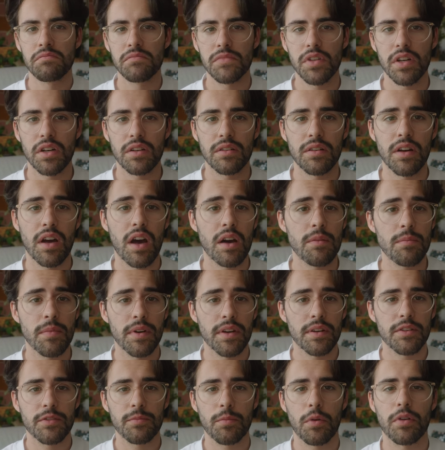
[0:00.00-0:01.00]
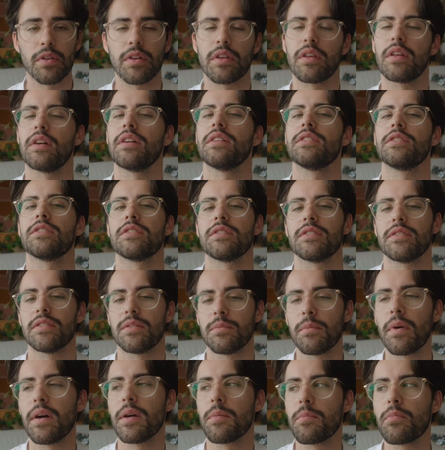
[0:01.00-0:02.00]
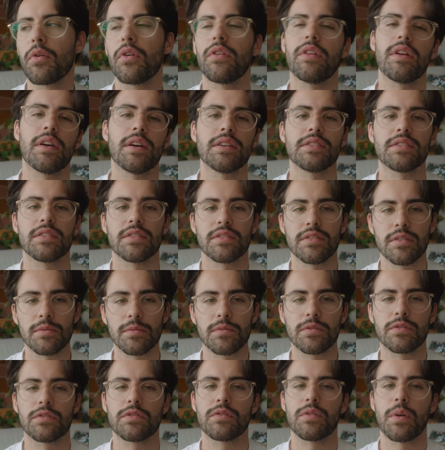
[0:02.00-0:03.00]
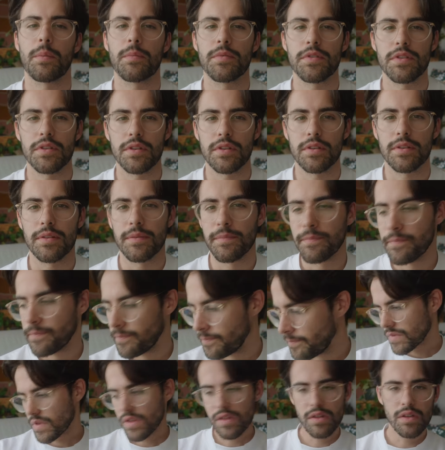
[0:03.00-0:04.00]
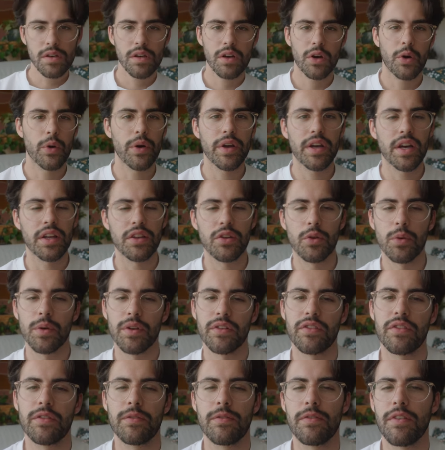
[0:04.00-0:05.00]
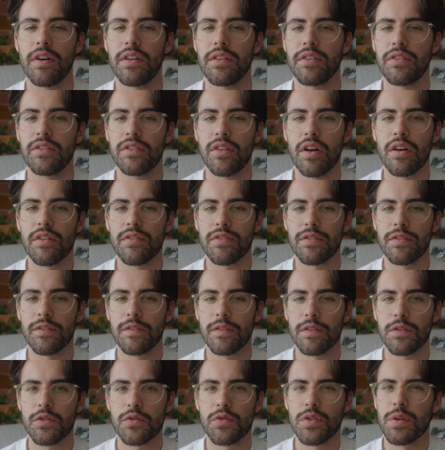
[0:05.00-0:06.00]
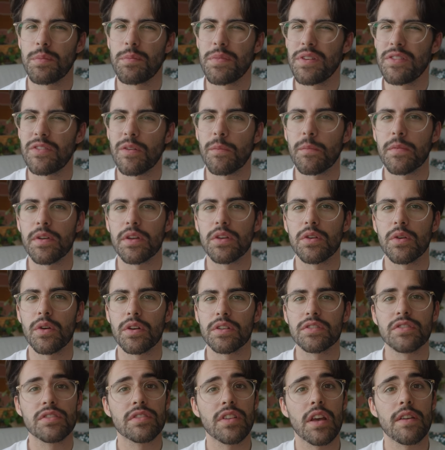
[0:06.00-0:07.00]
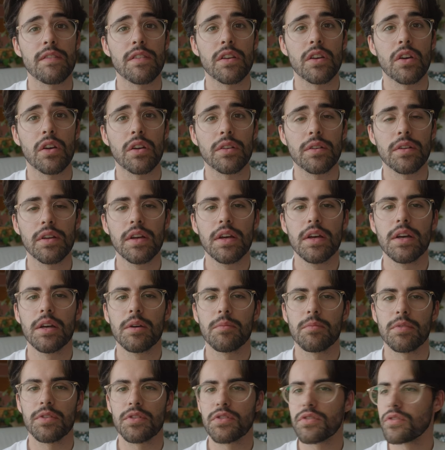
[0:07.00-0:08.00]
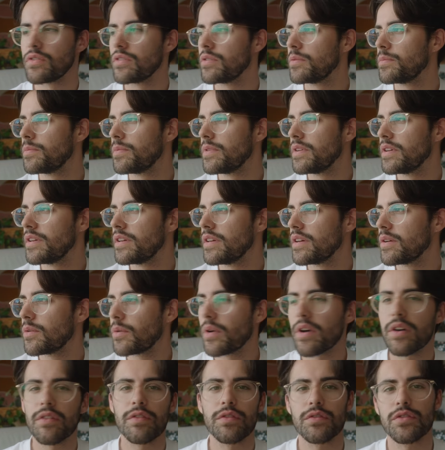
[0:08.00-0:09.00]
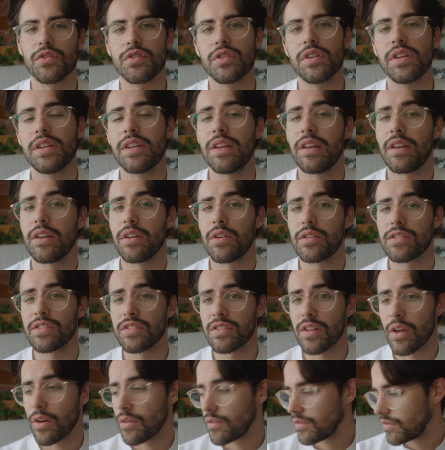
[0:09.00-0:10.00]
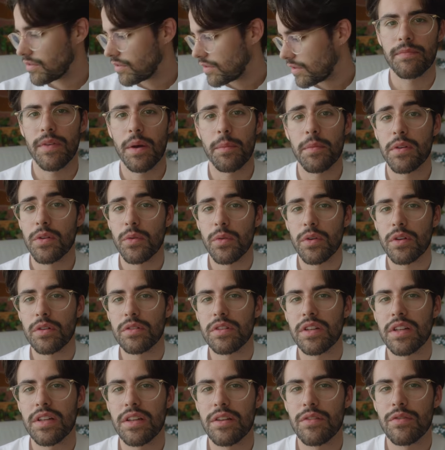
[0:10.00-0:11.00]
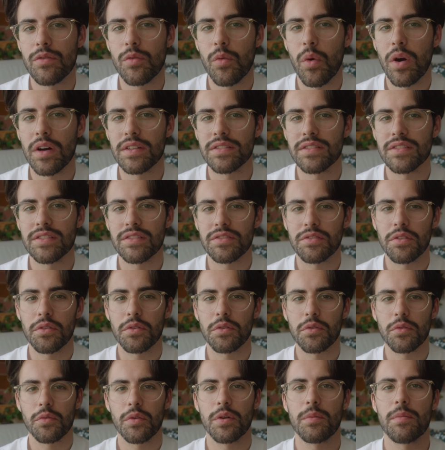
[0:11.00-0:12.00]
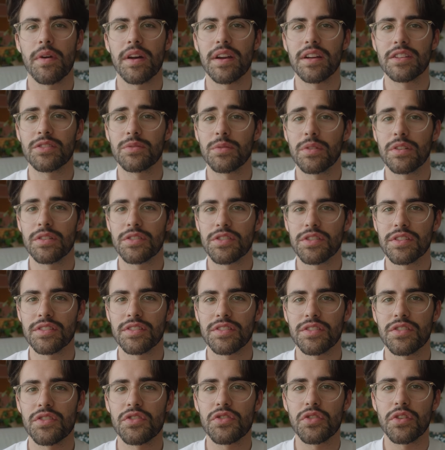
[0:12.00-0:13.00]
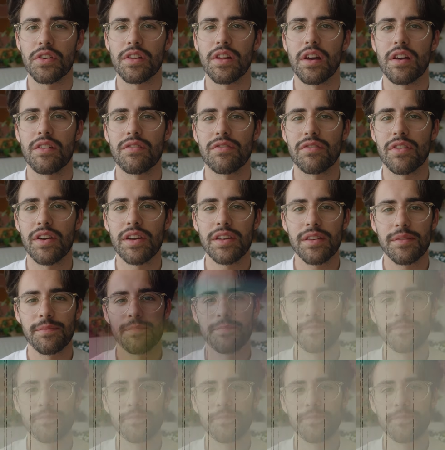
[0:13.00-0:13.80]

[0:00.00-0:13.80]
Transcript: yeah, I have my podcast my podcast subscription. Going and doing fun stuff shouldn't be something you're saving on, but should be a way of treating yourself. I mean, we only live once, so we might as well just enjoy life, right?